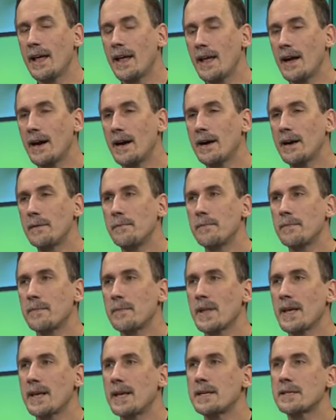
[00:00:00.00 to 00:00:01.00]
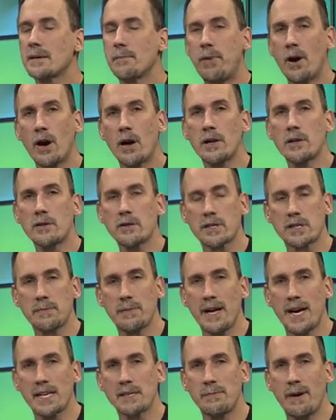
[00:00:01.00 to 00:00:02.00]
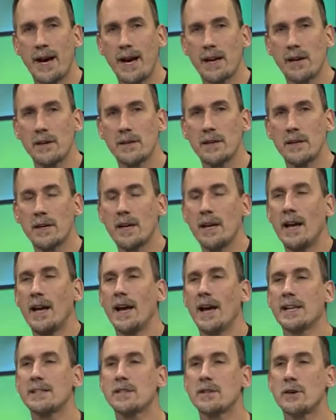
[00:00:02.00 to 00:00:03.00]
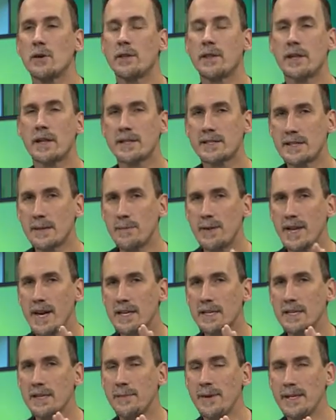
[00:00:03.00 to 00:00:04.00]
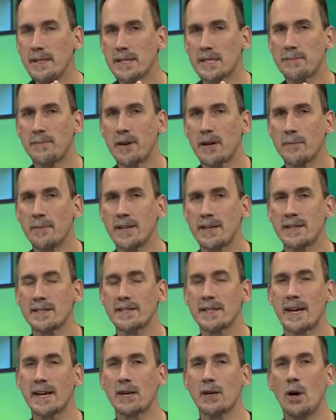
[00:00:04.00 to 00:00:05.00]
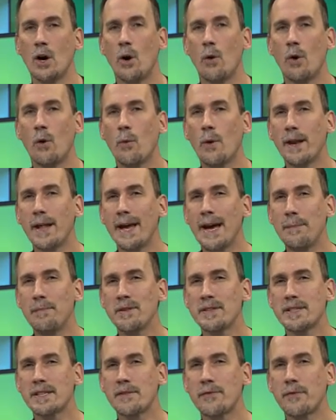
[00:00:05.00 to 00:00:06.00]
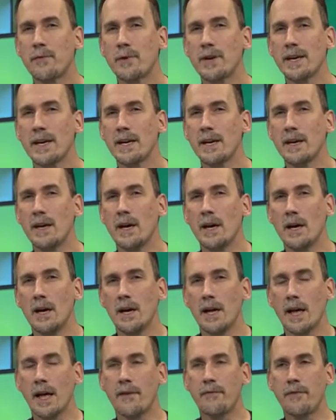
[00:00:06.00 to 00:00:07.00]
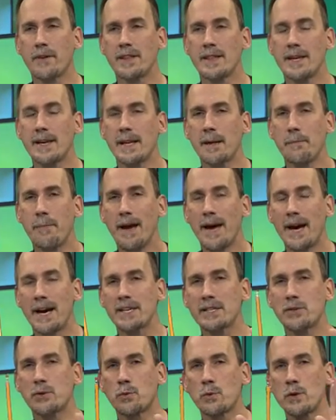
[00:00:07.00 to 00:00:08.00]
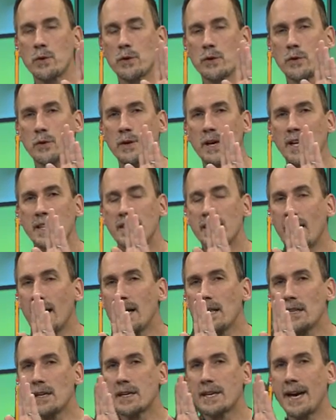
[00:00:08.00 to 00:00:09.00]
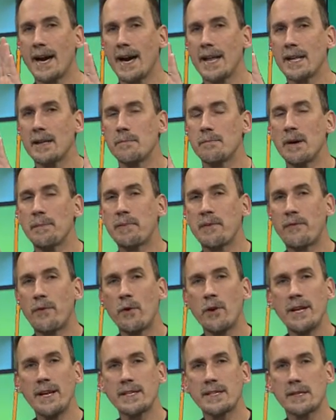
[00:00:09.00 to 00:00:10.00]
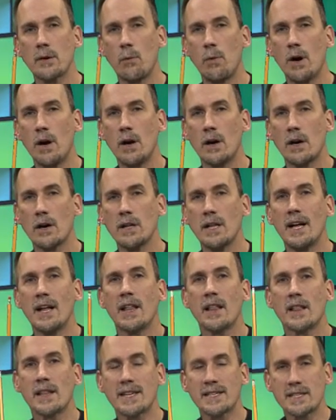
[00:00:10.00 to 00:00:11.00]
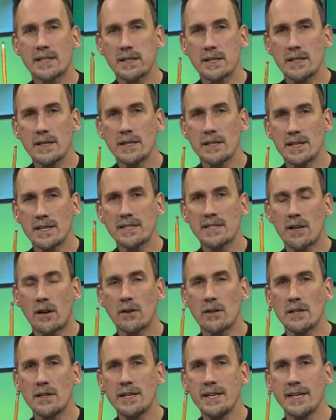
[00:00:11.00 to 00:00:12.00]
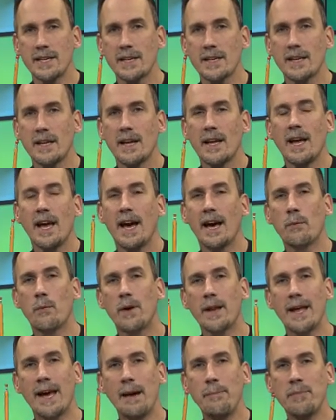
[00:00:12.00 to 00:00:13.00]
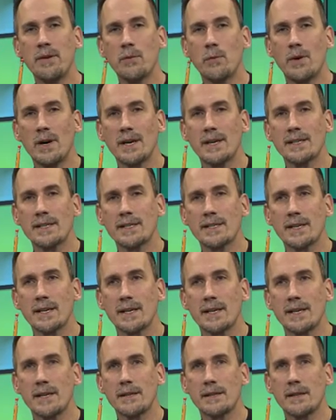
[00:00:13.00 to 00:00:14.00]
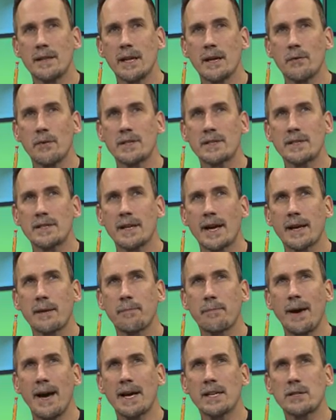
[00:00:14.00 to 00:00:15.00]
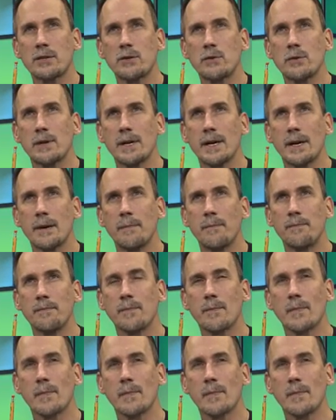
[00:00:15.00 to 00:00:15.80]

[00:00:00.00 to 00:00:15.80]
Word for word: um, it is a particle splash pattern. And right. so somebody actually made an experiment is like, well, what happens if we if we let it pass through, not look at it, but before it hits the wall, let's let's start looking. And what happened was uh, it was like back to a,